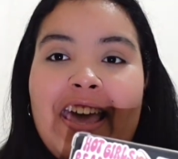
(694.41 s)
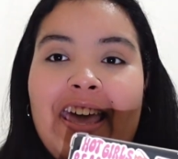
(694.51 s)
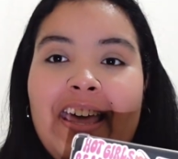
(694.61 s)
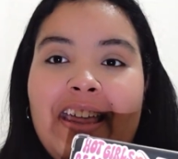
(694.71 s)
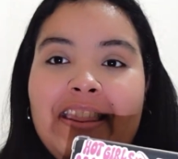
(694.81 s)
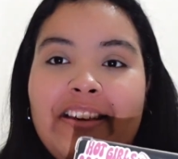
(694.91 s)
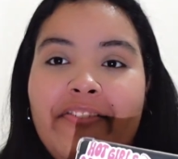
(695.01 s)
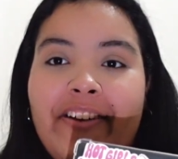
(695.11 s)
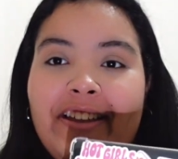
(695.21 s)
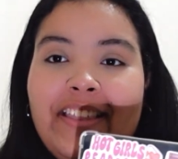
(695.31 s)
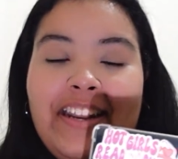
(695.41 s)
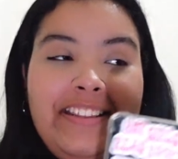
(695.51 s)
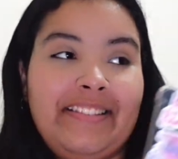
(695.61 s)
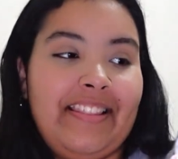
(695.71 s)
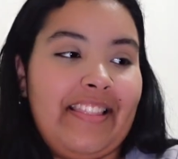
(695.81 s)
and the fact that I
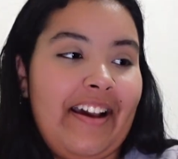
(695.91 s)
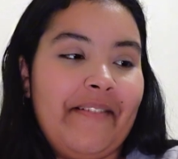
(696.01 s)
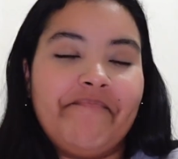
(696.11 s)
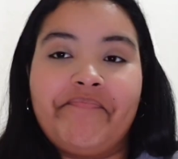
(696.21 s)
did that,